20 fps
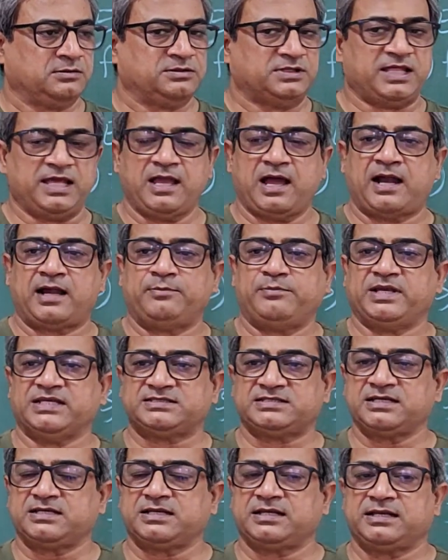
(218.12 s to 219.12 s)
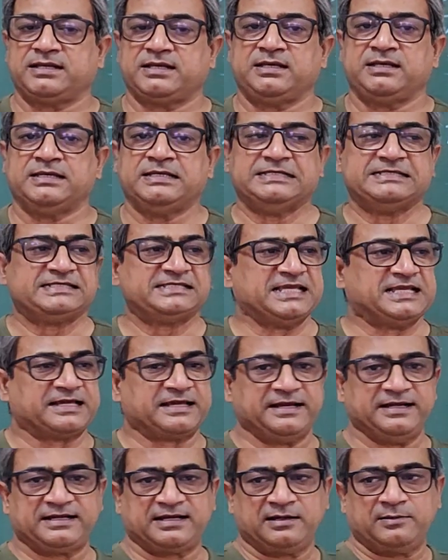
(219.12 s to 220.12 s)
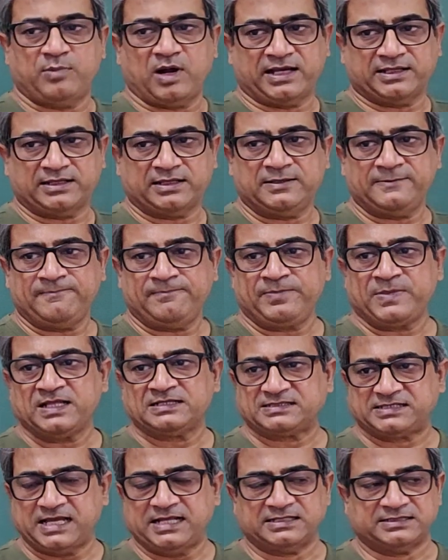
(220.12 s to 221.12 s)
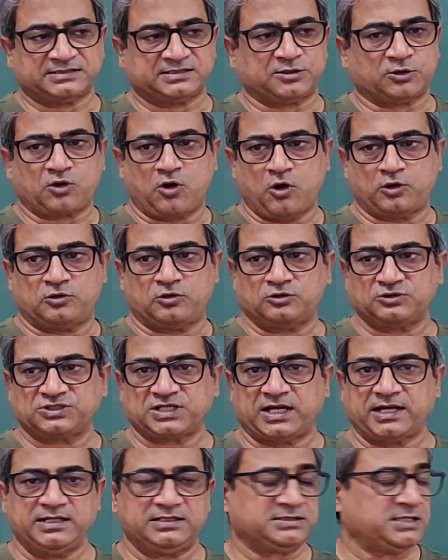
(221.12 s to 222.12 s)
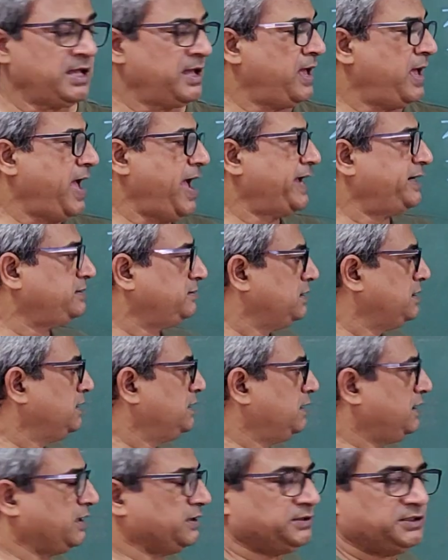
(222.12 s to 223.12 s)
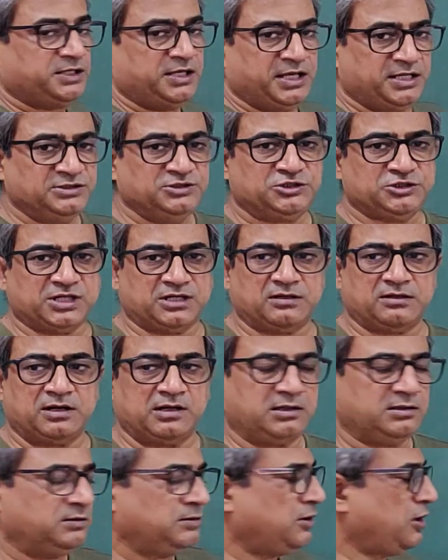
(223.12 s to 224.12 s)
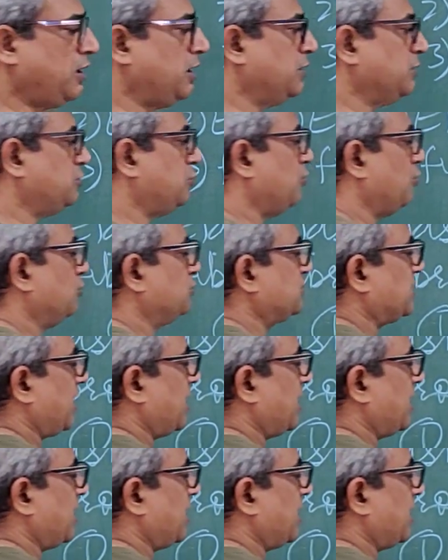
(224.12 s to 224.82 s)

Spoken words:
they are basically secreted by the cells, the chondrocytes, and in general, those